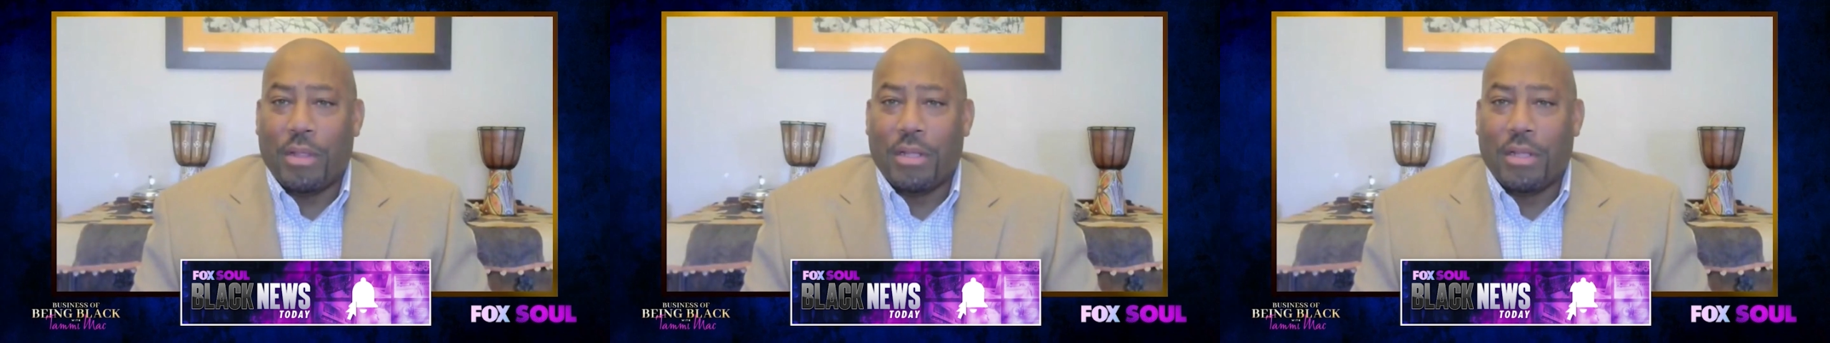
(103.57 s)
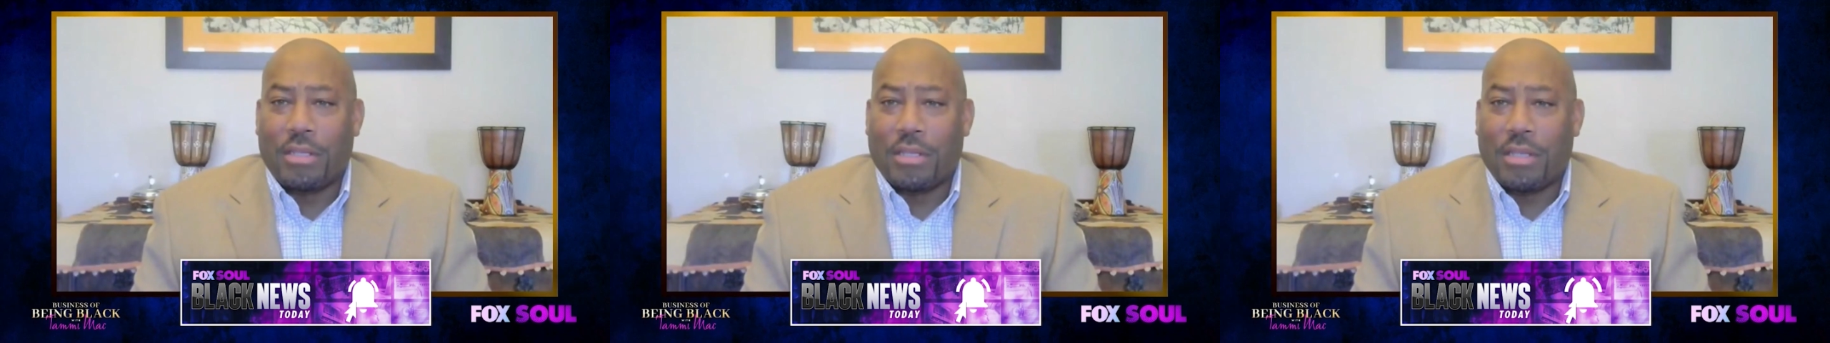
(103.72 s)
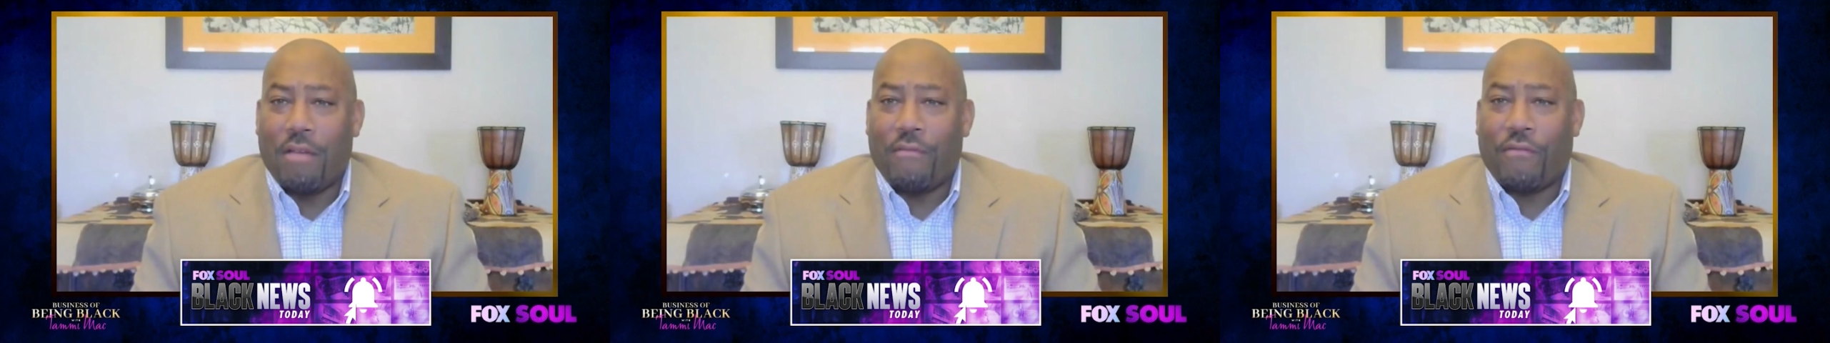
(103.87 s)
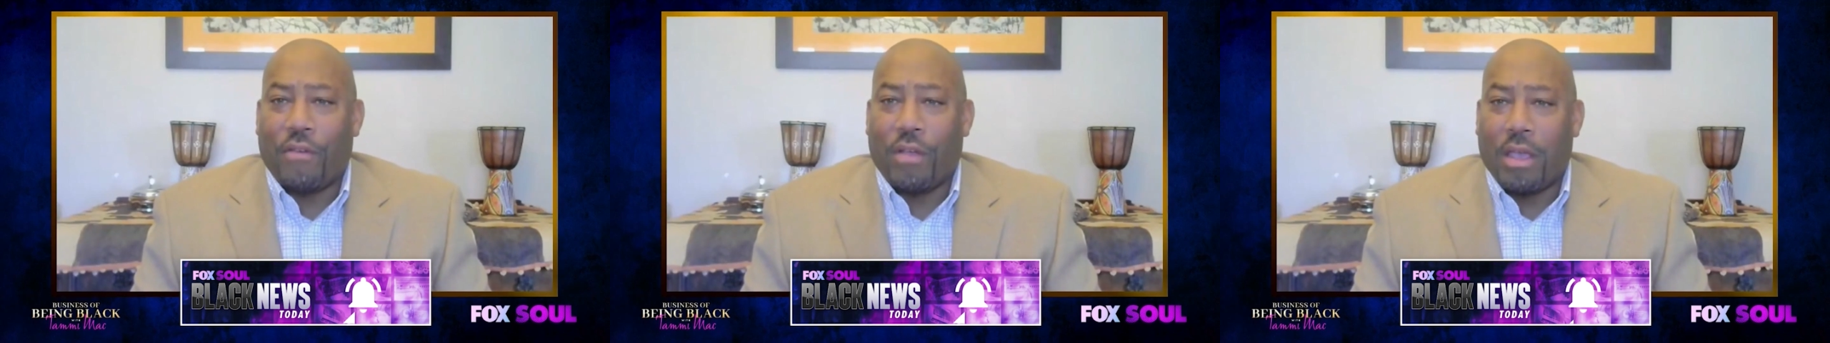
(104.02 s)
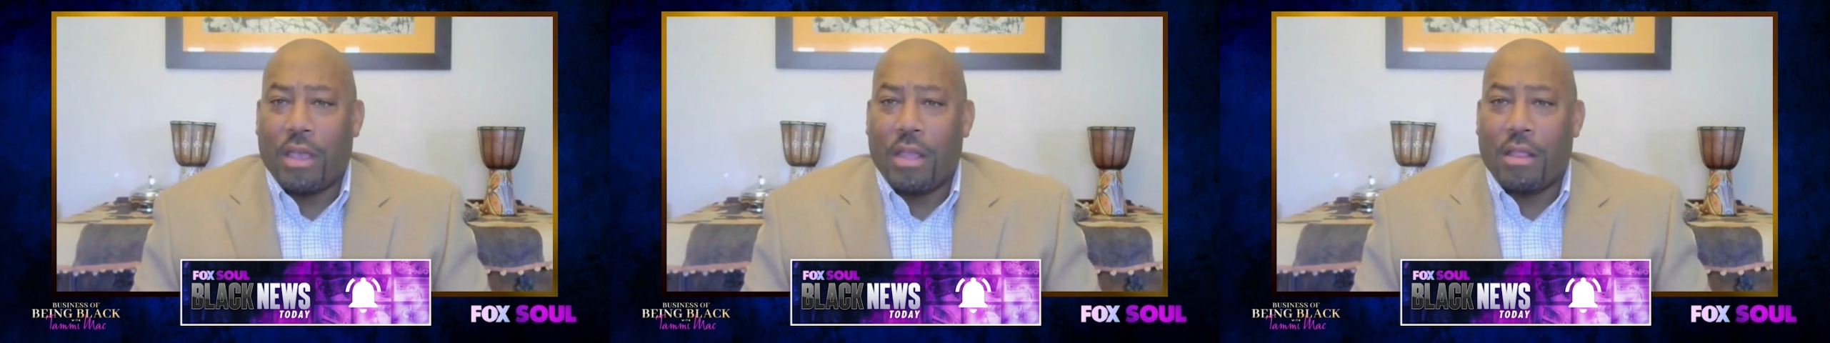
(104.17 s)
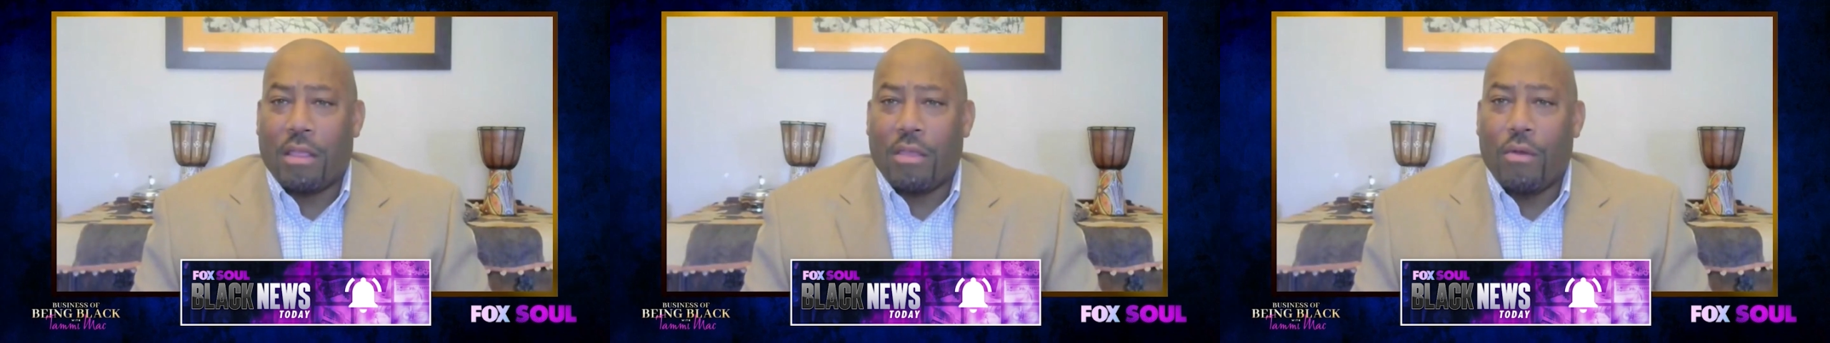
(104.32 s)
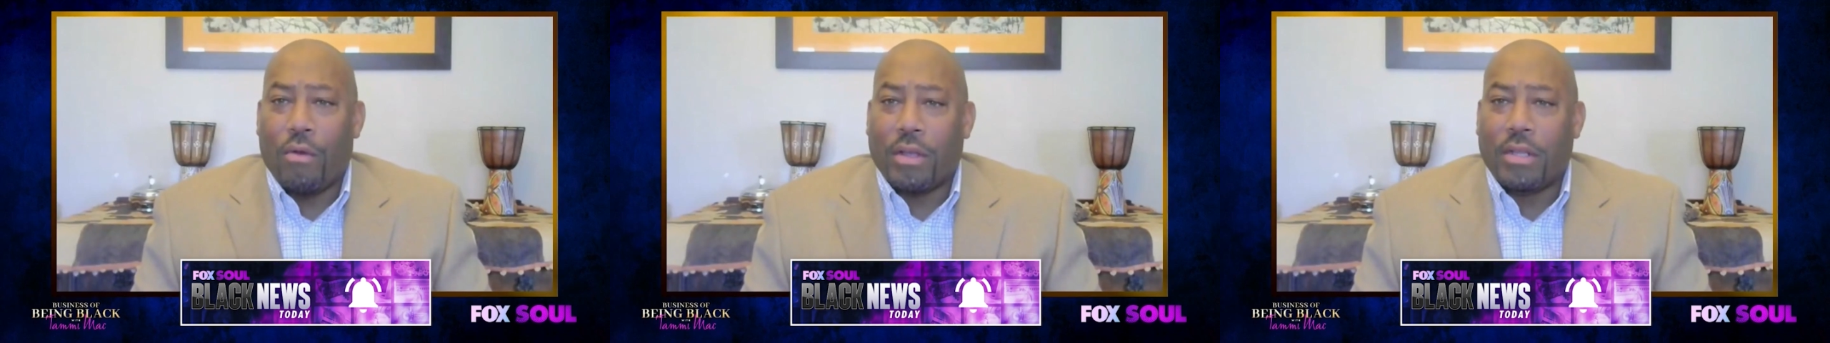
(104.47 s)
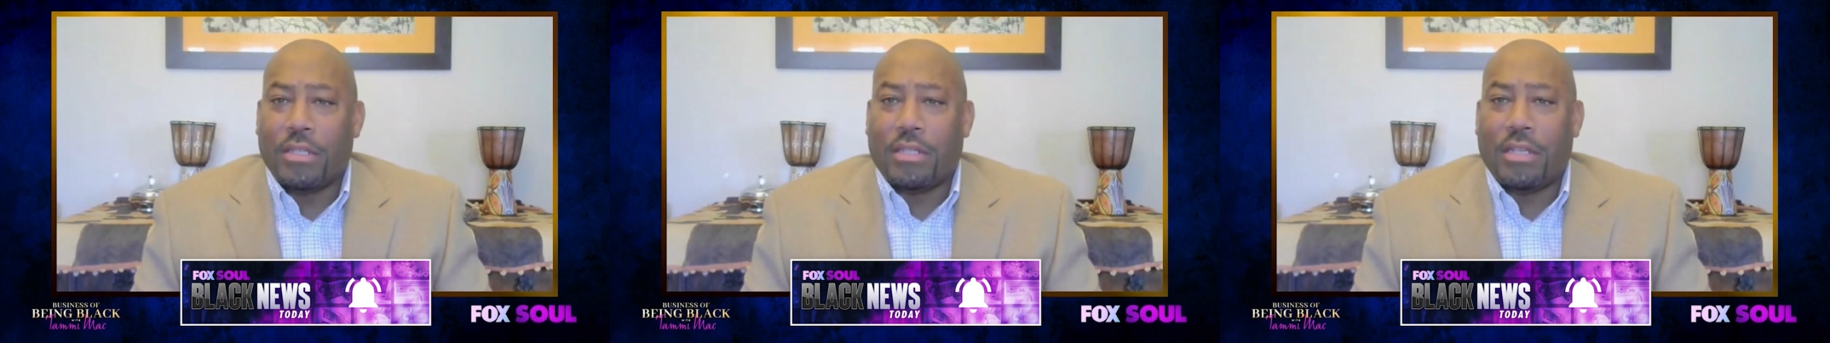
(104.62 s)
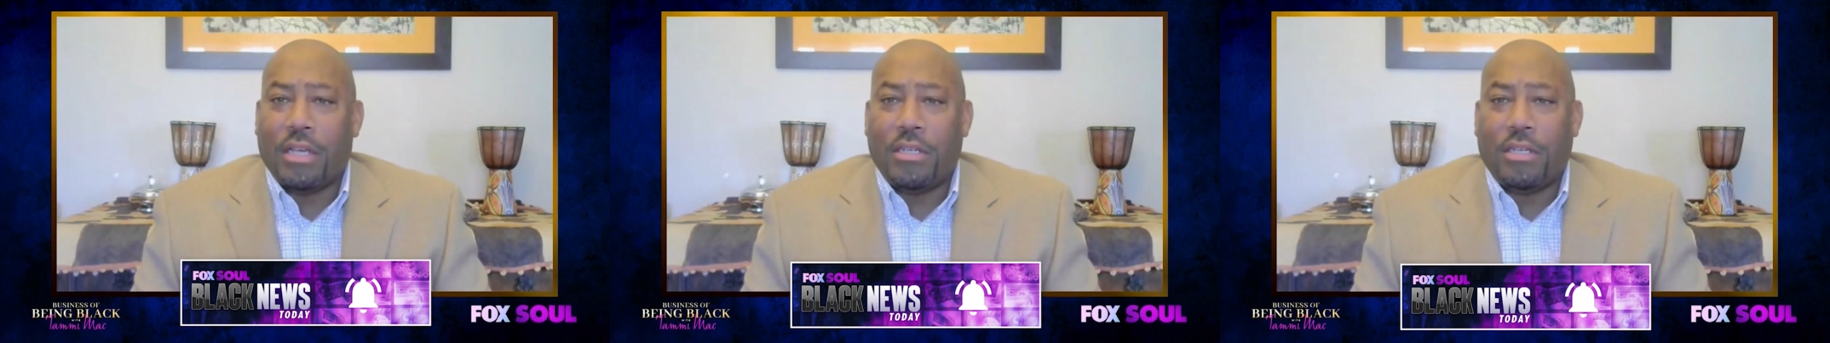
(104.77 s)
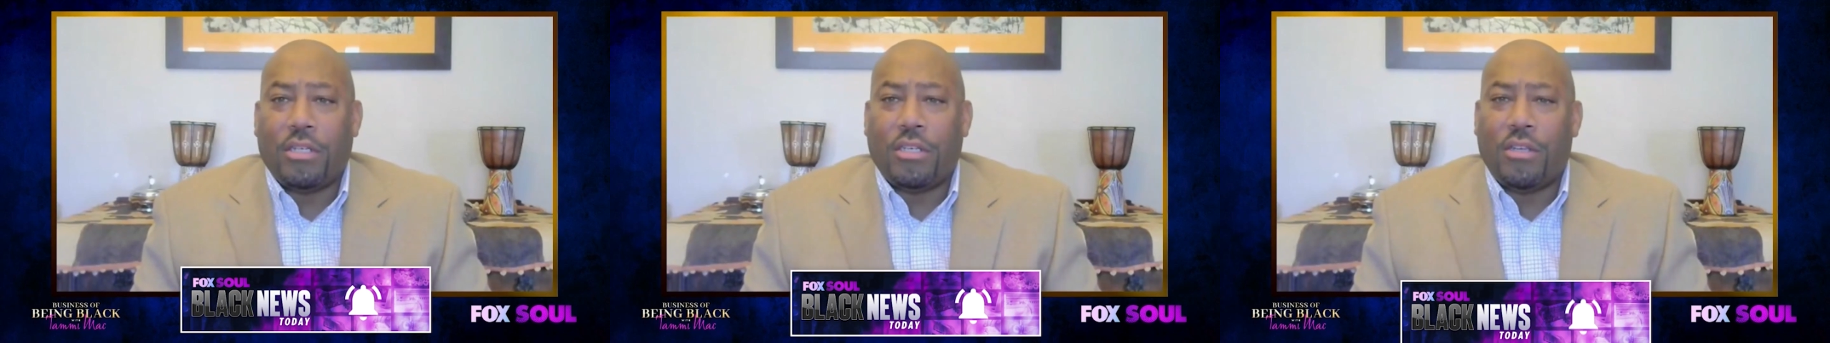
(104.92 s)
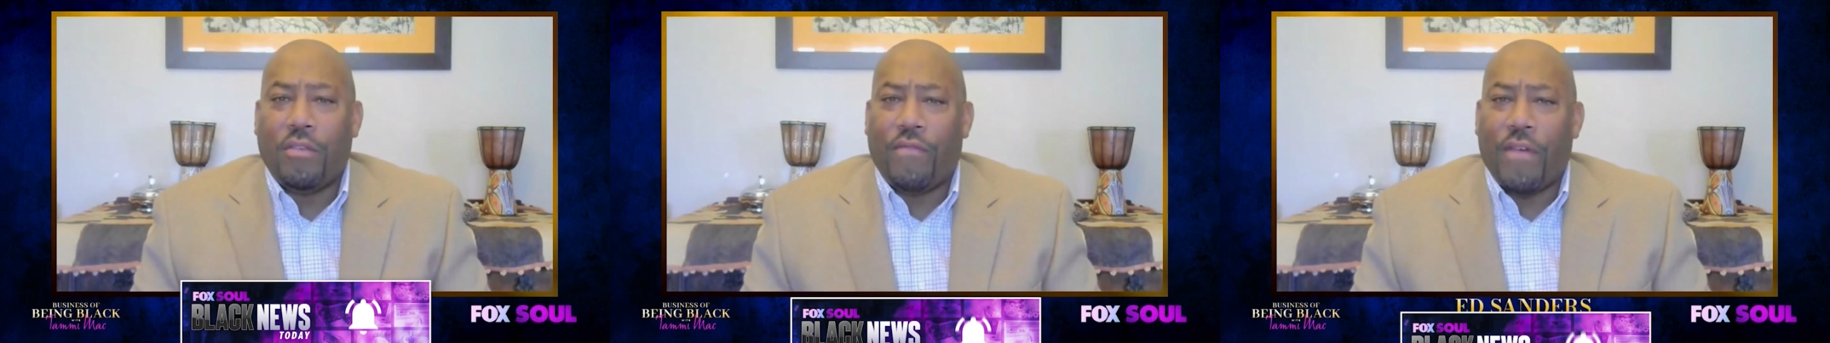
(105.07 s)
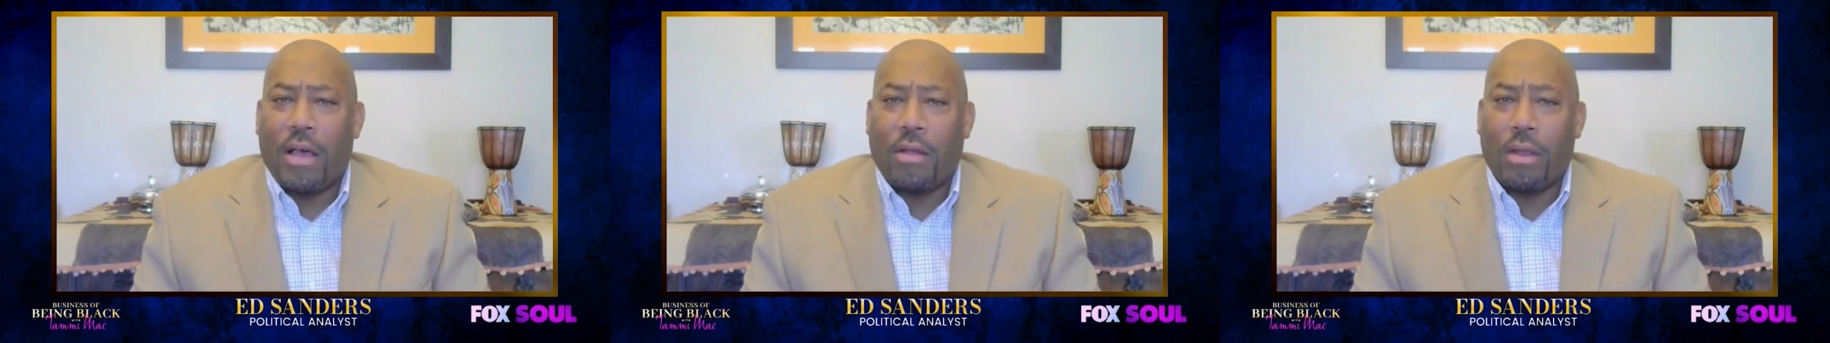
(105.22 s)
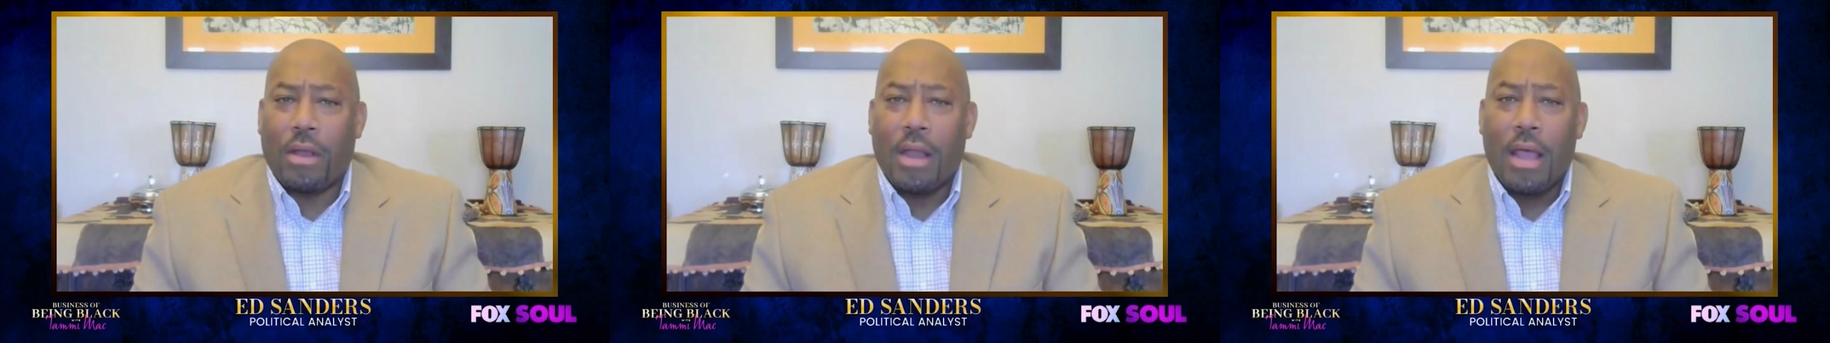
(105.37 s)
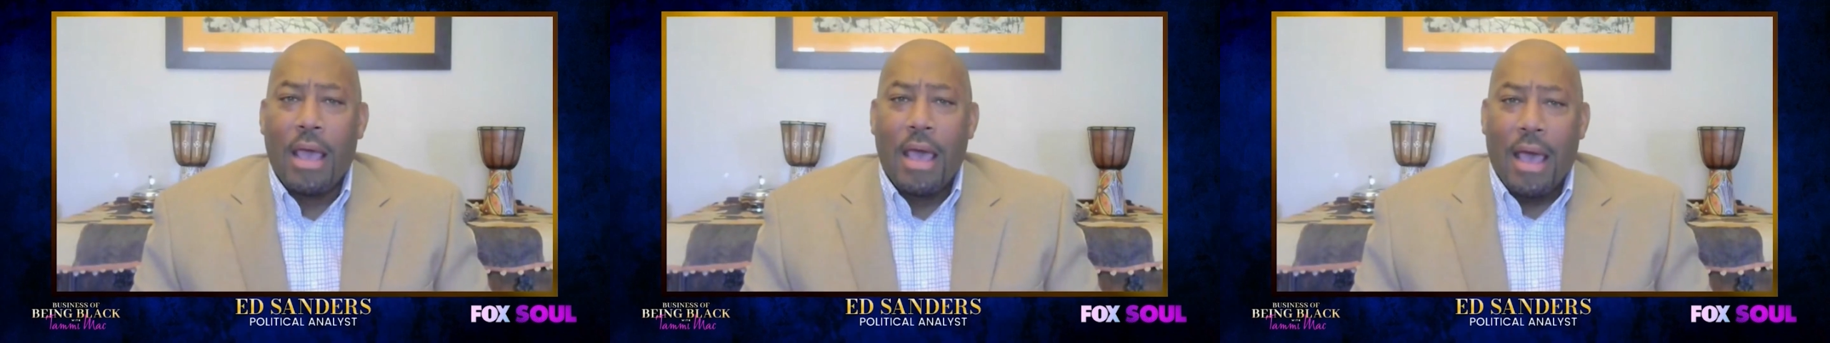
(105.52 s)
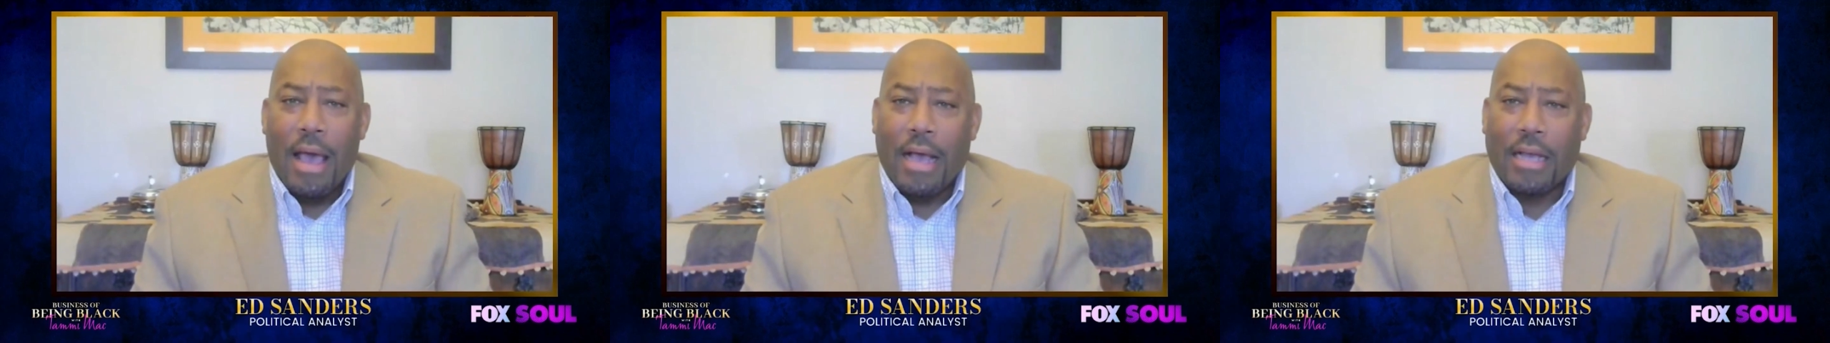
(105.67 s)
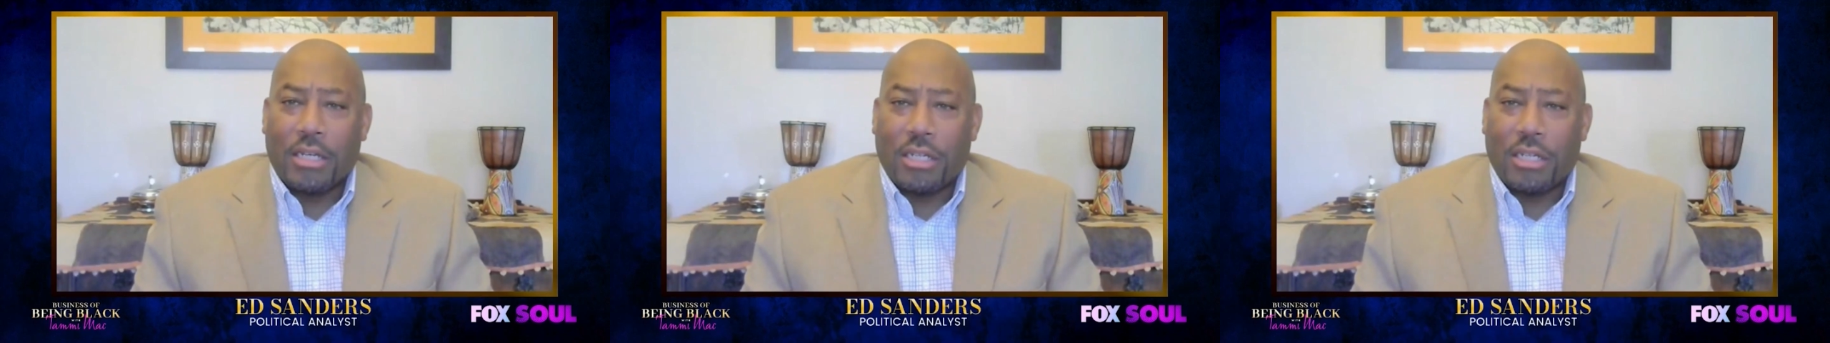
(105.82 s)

but let's not forget the organization she founded